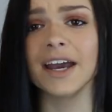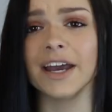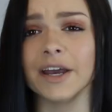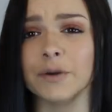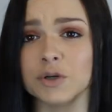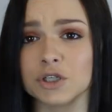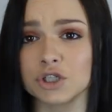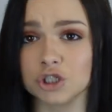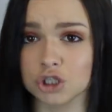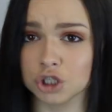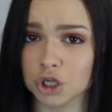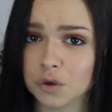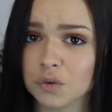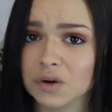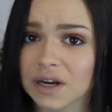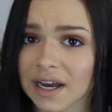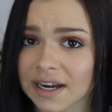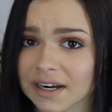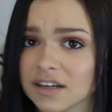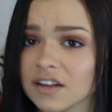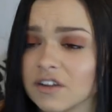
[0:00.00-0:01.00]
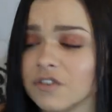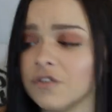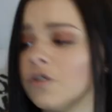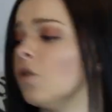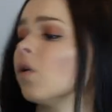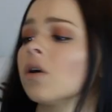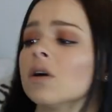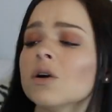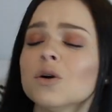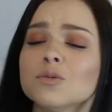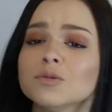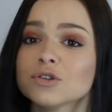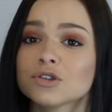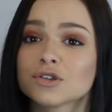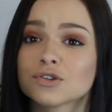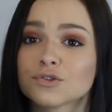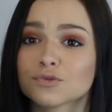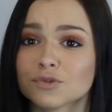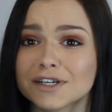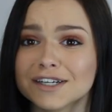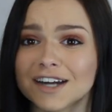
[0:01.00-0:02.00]
It was two ninety-four,
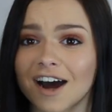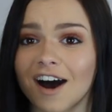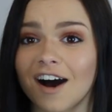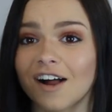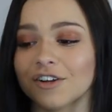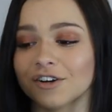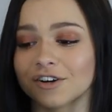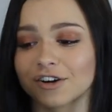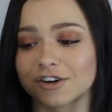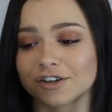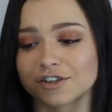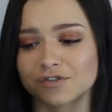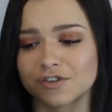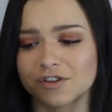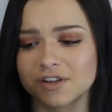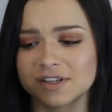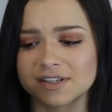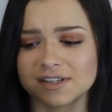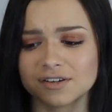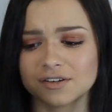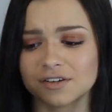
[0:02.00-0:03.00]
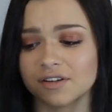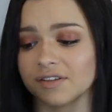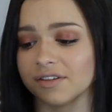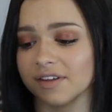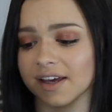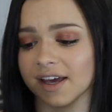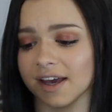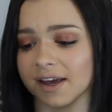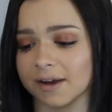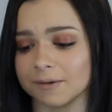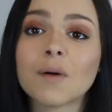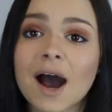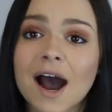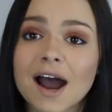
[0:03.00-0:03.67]
almost three dollars for this little thing.